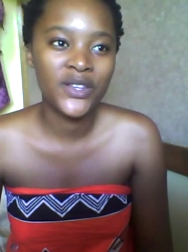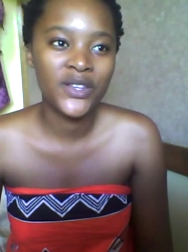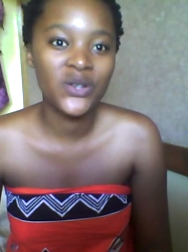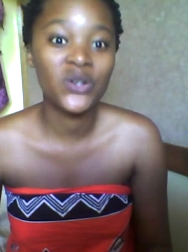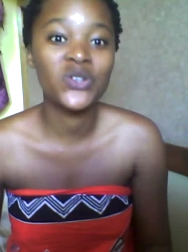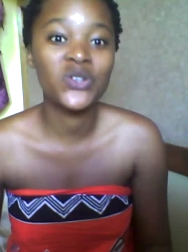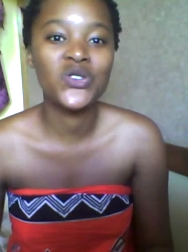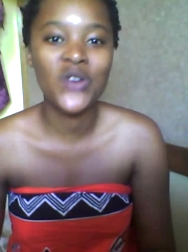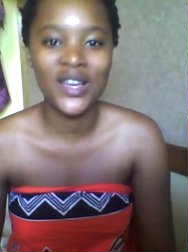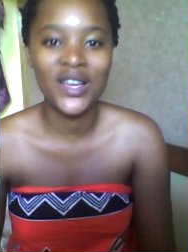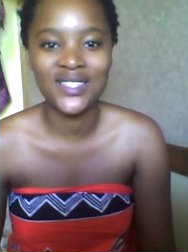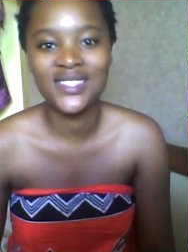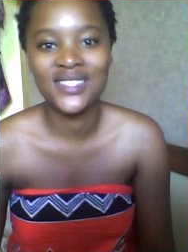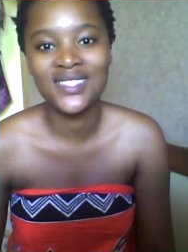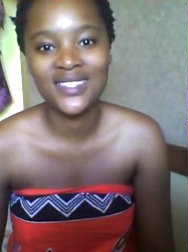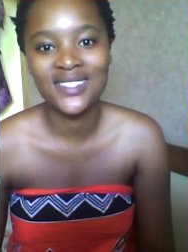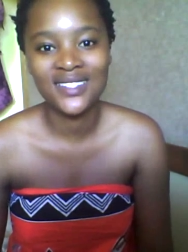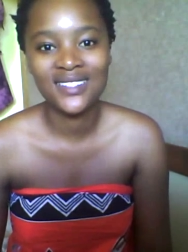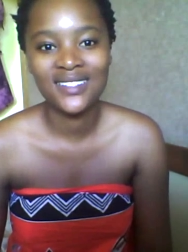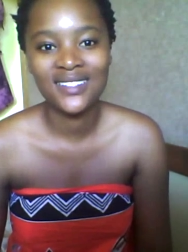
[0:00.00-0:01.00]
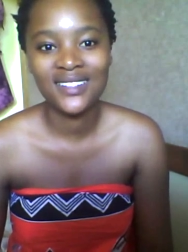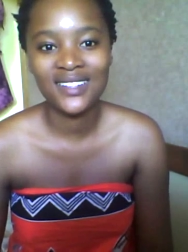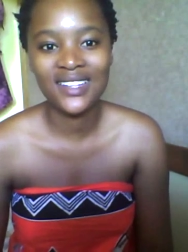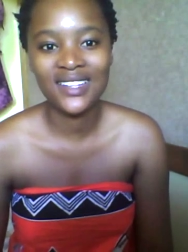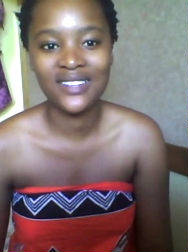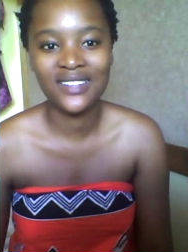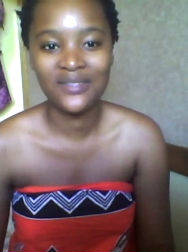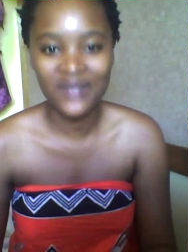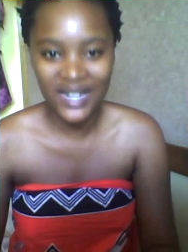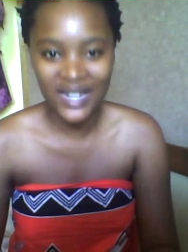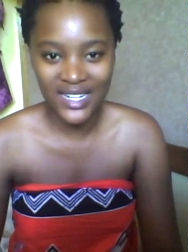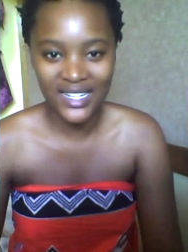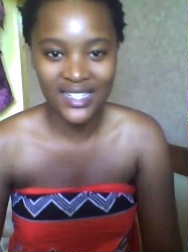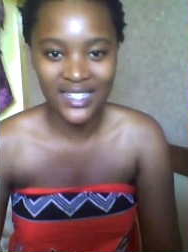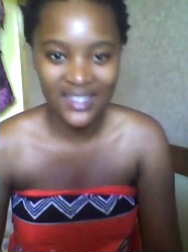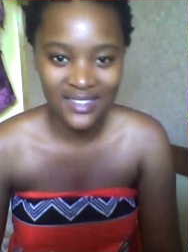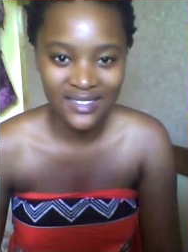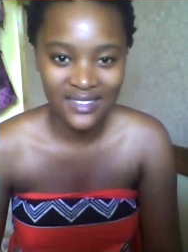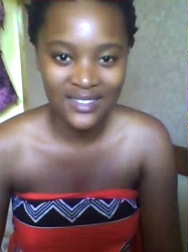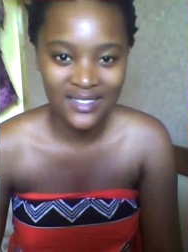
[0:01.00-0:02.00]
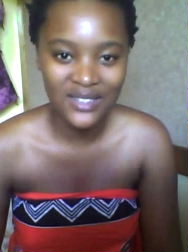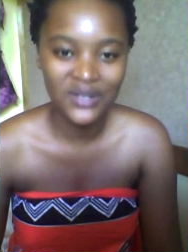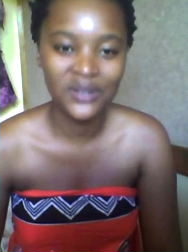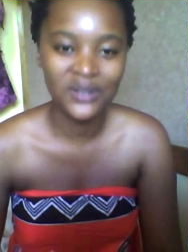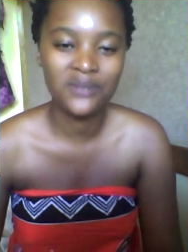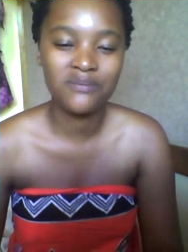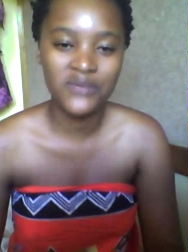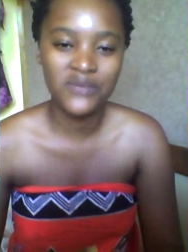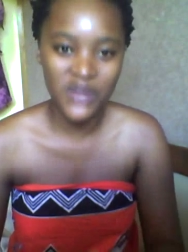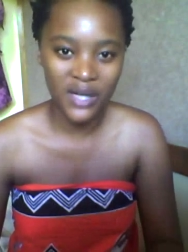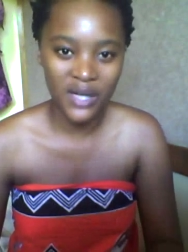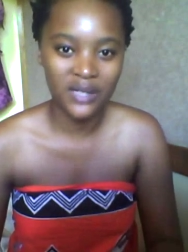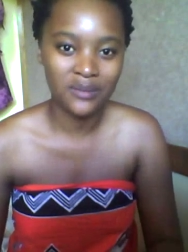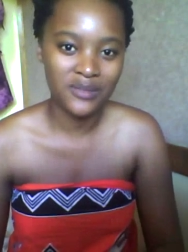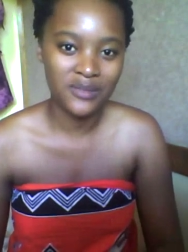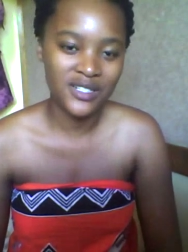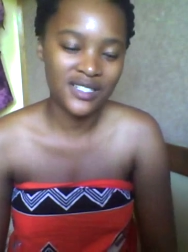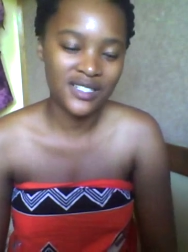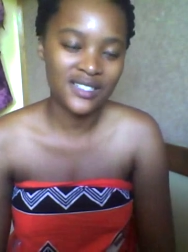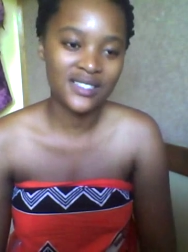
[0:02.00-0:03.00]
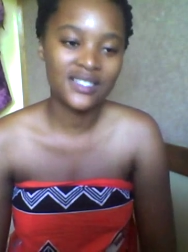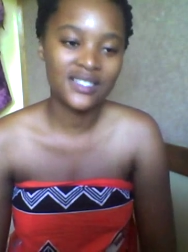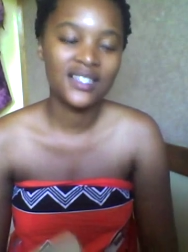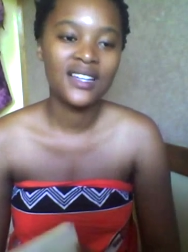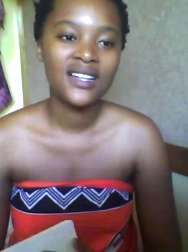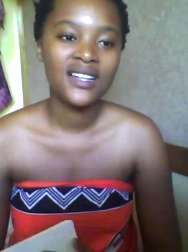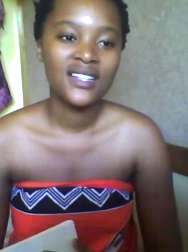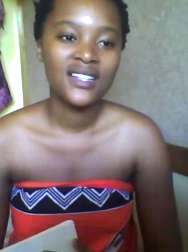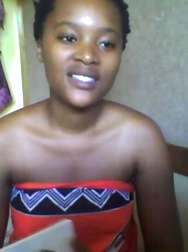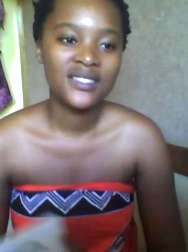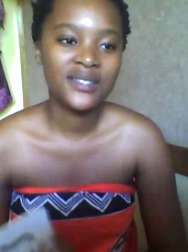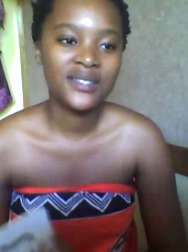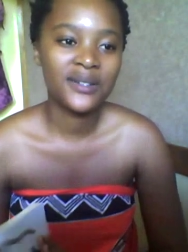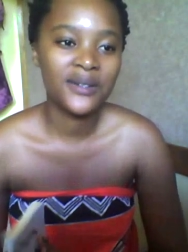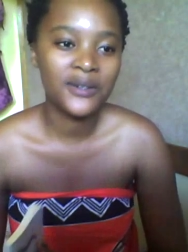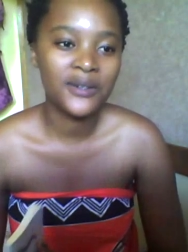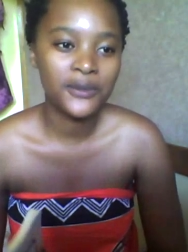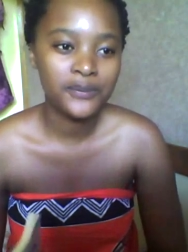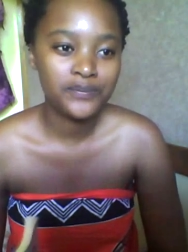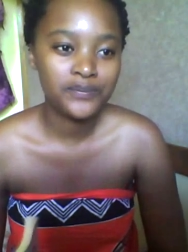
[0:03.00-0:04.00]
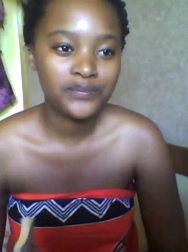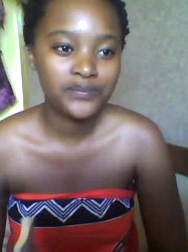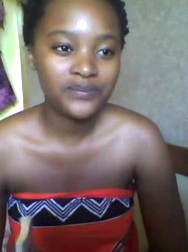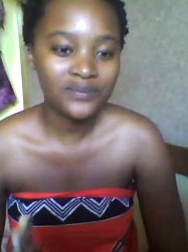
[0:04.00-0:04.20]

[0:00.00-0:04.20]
your trust in reading you know donna books so